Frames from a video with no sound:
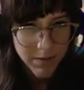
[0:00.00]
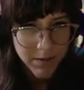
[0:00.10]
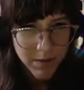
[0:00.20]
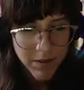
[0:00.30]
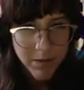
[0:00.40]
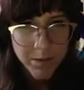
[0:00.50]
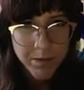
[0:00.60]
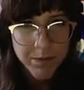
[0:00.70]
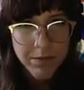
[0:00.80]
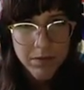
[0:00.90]

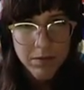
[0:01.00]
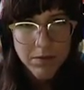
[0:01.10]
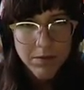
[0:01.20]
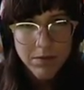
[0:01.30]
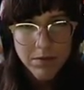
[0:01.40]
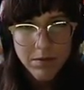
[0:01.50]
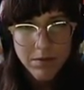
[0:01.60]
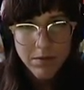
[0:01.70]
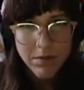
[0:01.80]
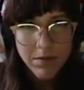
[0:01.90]

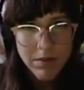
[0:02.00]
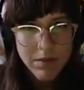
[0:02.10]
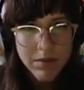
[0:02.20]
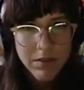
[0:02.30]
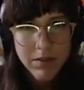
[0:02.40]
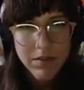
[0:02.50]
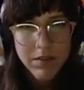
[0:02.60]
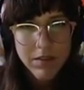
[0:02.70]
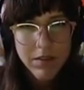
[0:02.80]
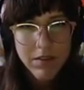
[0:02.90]

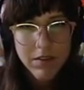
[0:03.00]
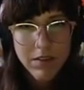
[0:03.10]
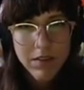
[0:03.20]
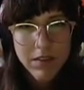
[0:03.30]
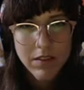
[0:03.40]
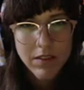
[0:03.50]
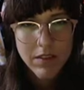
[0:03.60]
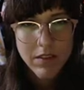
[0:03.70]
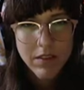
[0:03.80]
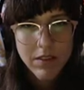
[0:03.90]

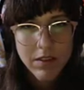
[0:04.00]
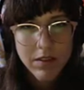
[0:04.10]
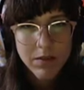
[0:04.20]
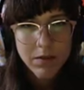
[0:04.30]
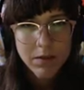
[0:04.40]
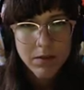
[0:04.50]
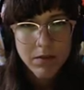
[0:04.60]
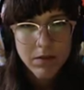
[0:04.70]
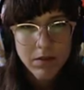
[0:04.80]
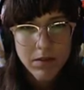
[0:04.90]

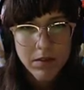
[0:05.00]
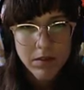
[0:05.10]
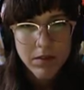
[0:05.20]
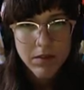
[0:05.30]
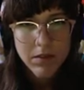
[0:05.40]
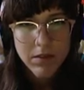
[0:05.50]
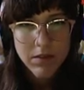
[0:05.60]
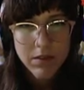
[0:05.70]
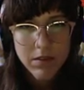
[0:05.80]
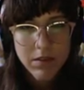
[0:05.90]

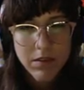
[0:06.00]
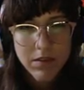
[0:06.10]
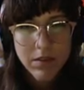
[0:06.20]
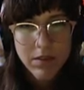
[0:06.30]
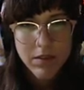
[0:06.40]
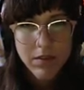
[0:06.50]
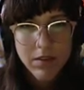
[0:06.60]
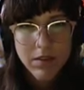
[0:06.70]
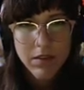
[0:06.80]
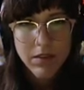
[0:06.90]

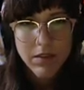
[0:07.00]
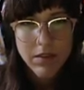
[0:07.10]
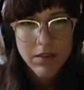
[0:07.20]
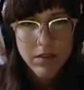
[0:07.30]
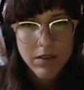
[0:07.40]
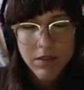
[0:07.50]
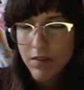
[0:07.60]
[no speech]